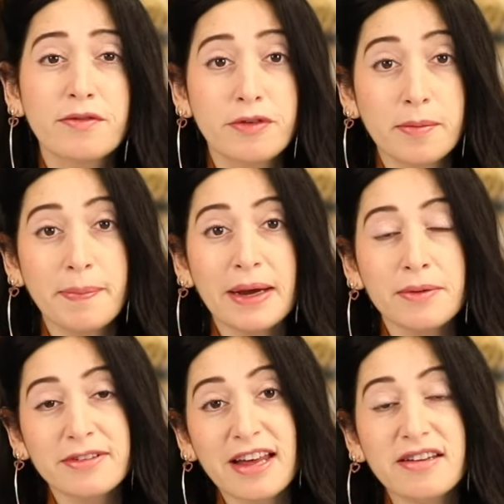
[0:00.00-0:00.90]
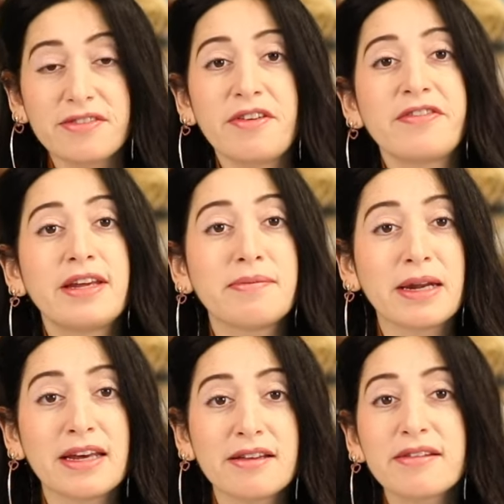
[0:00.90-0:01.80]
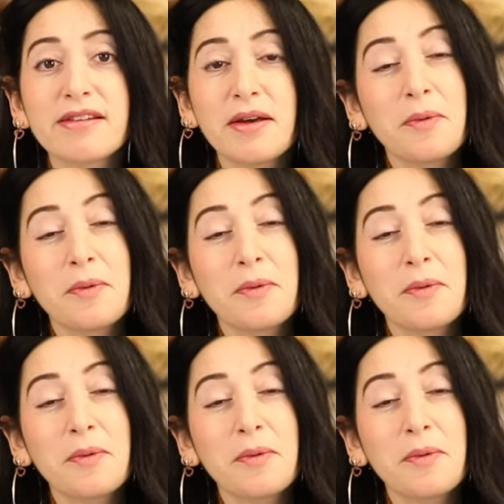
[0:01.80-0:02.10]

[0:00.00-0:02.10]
for about 10 to 15 minutes.